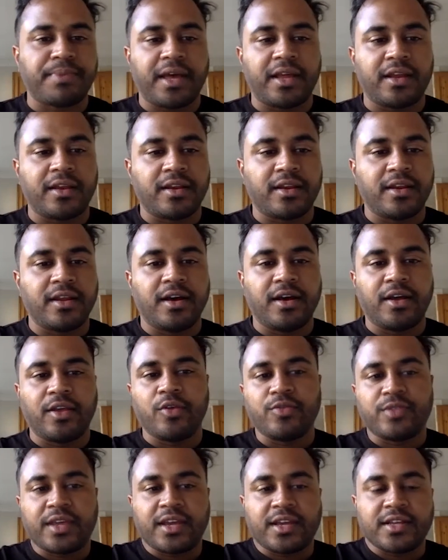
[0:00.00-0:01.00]
And uh, you
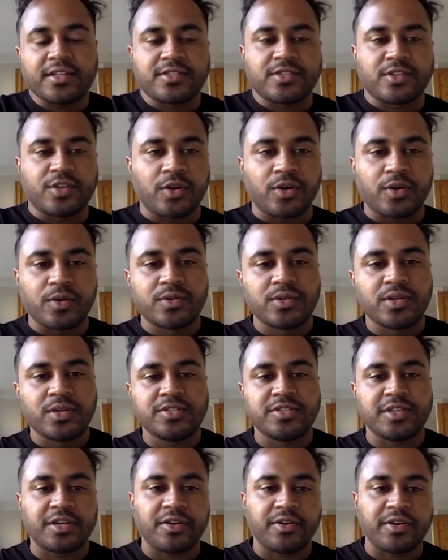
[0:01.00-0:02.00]
think it's good,
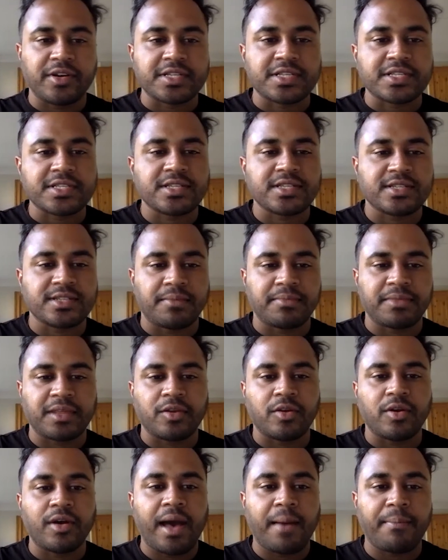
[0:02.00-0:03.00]
generous, something
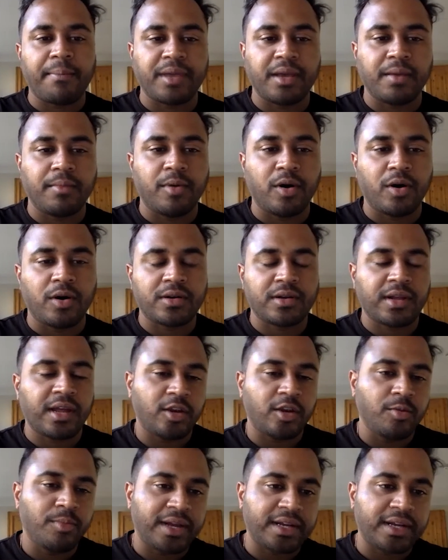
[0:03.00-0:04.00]
you're happy about? And
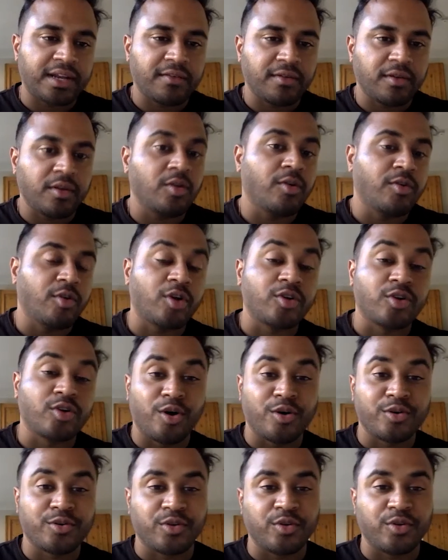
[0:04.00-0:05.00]
you might have you're not gone to